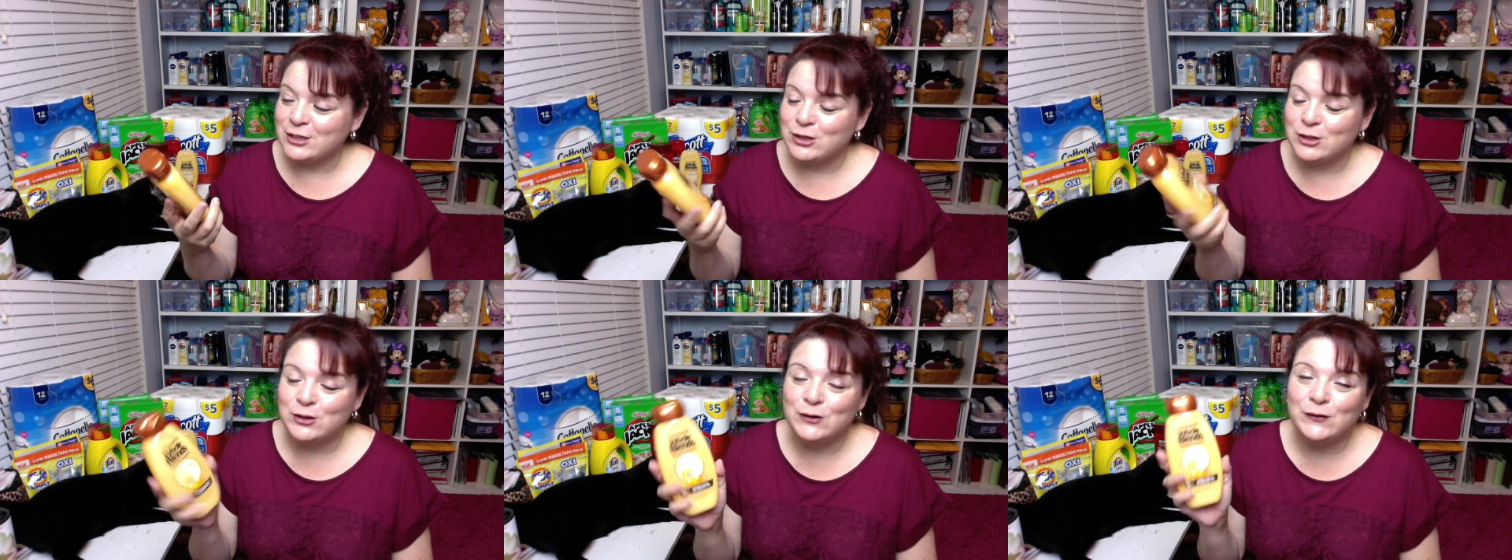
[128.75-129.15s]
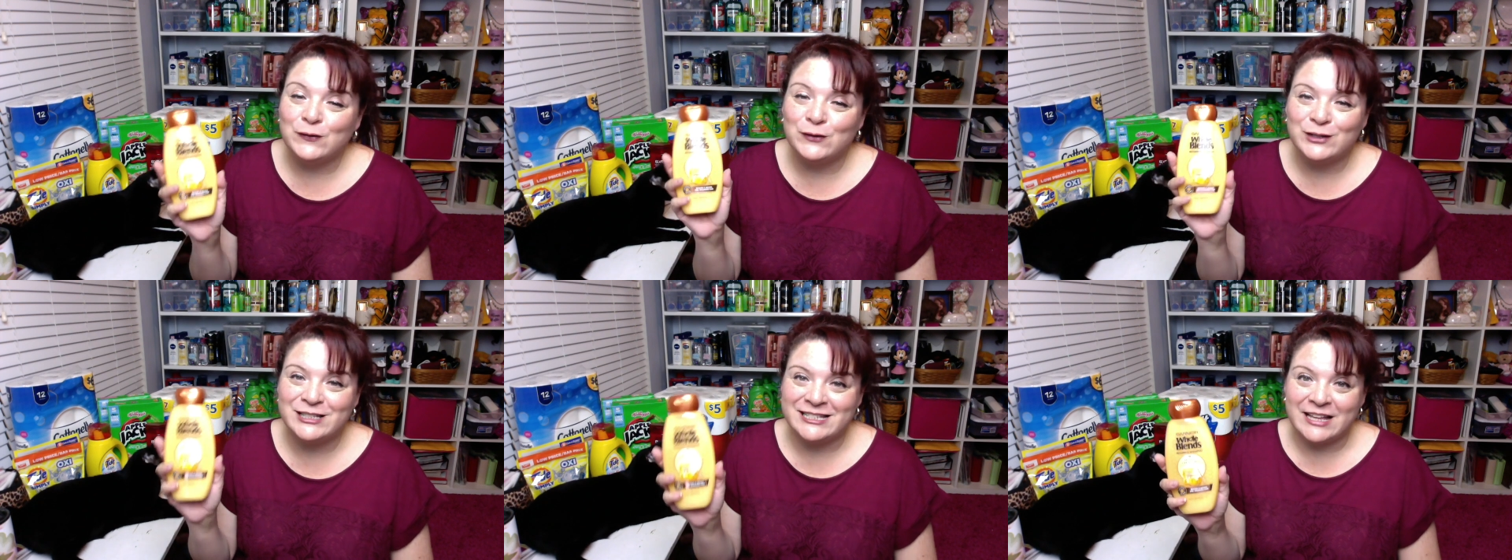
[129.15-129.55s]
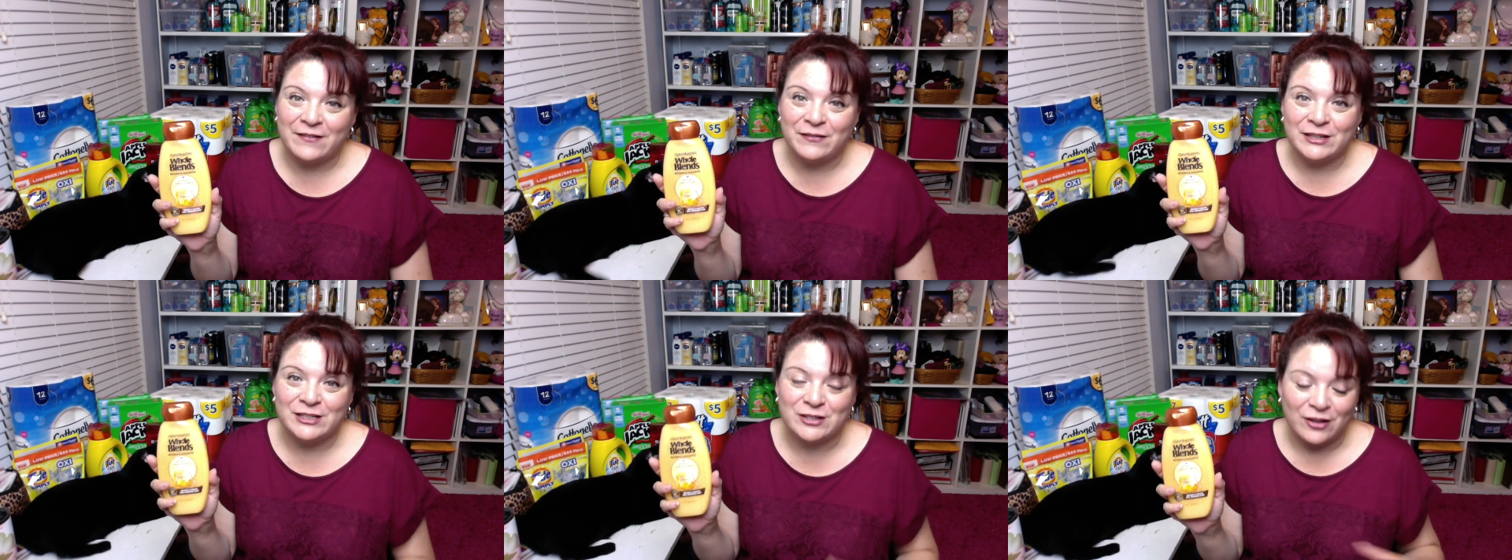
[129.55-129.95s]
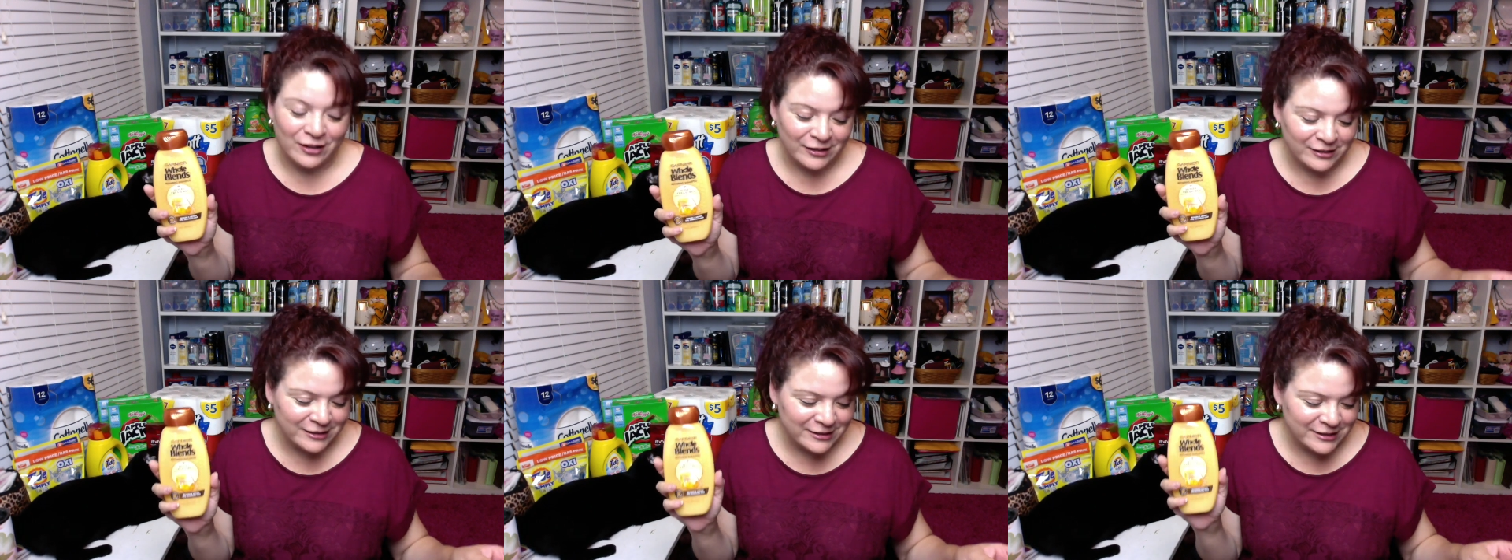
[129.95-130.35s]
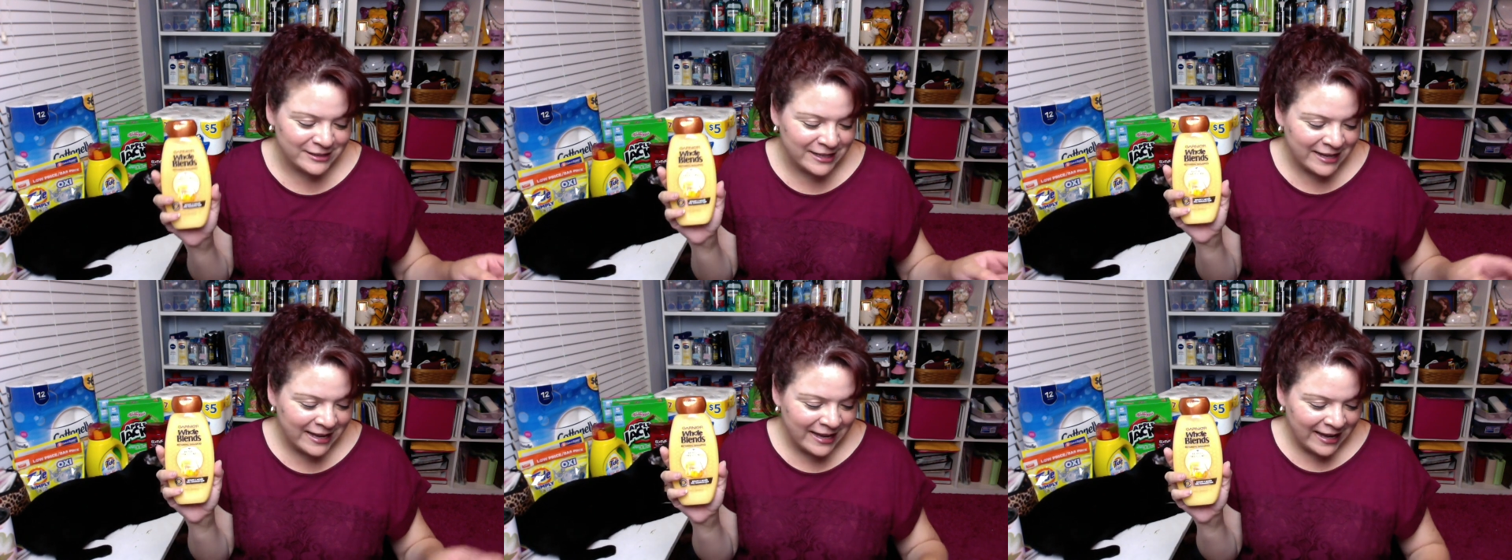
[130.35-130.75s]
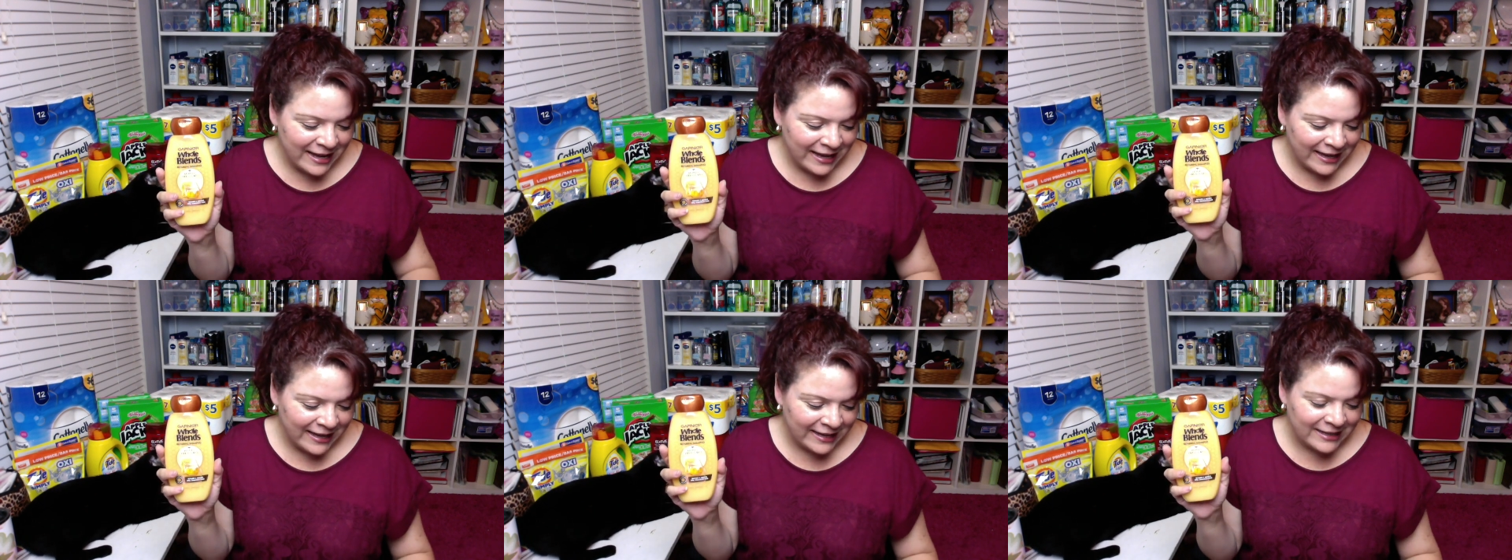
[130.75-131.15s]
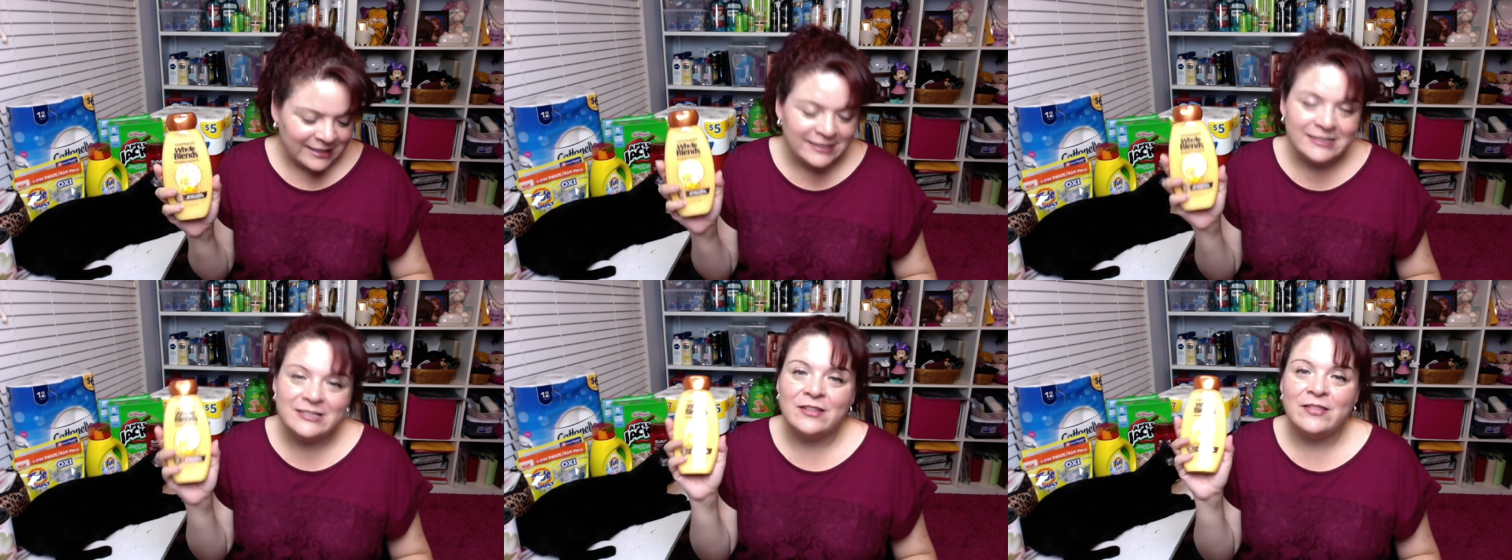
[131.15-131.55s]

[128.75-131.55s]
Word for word: Two for seven dollars, and